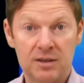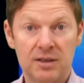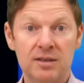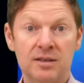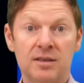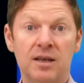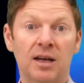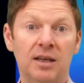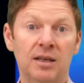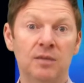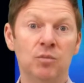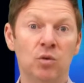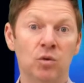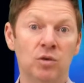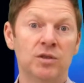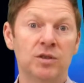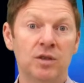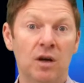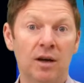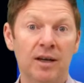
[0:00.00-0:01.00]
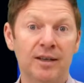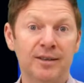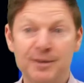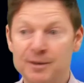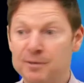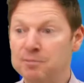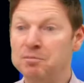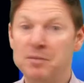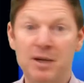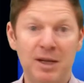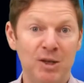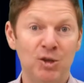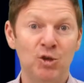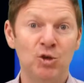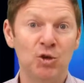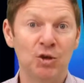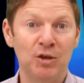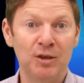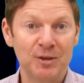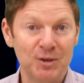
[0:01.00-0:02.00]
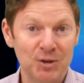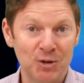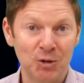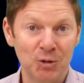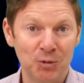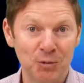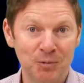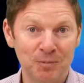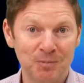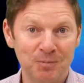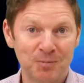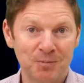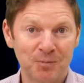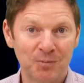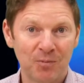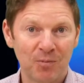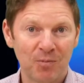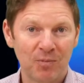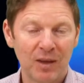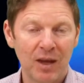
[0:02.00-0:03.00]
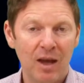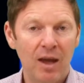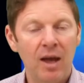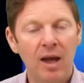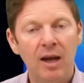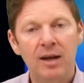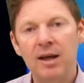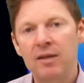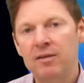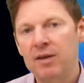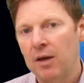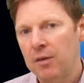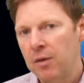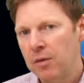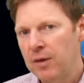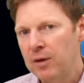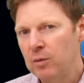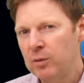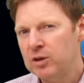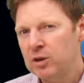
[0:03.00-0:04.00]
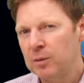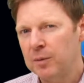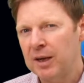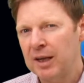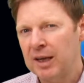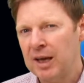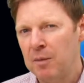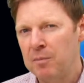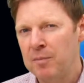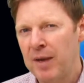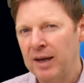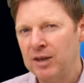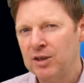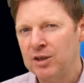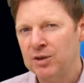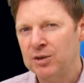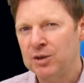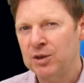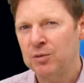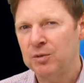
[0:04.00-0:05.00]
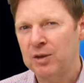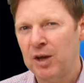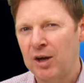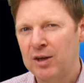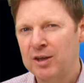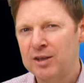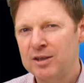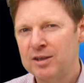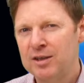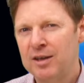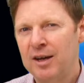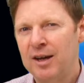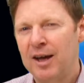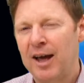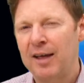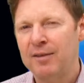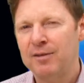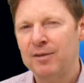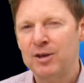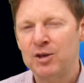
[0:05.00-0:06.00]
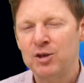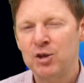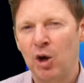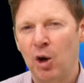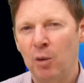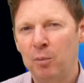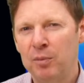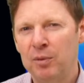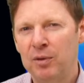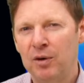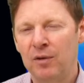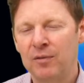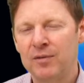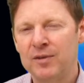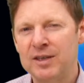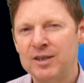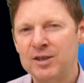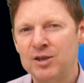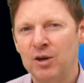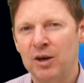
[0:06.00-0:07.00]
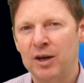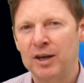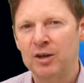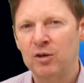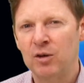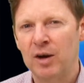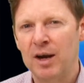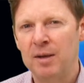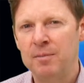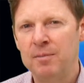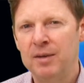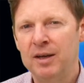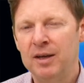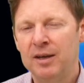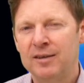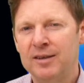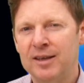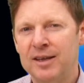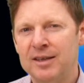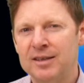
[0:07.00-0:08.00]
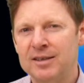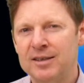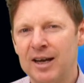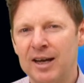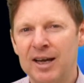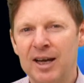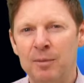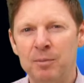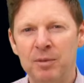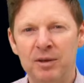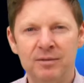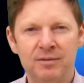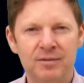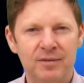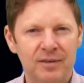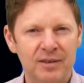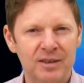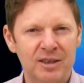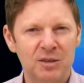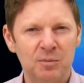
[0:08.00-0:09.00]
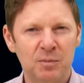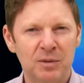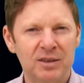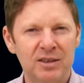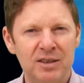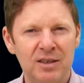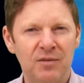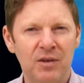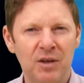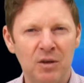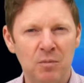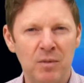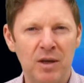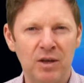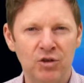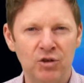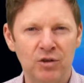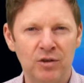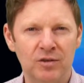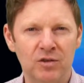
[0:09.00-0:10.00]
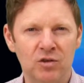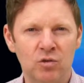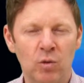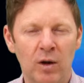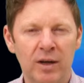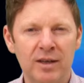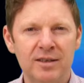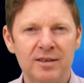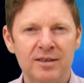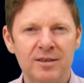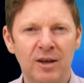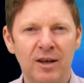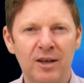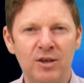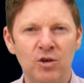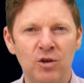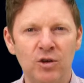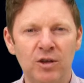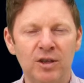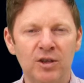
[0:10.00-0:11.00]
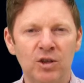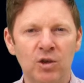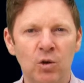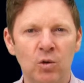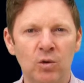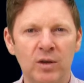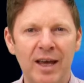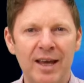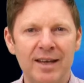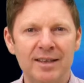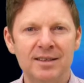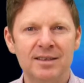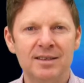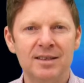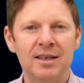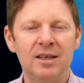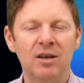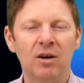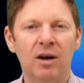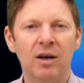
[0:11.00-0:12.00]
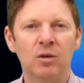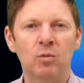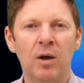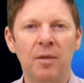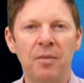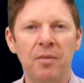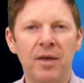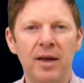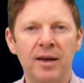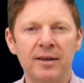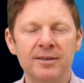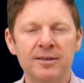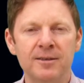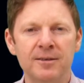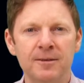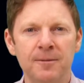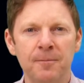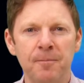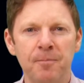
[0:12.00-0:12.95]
study more science, and many students do. Now the other thing which I'm going to come back to, you'll notice at the top of this diagram there's a couple of specific mentions. One is a unit called SCI 1000,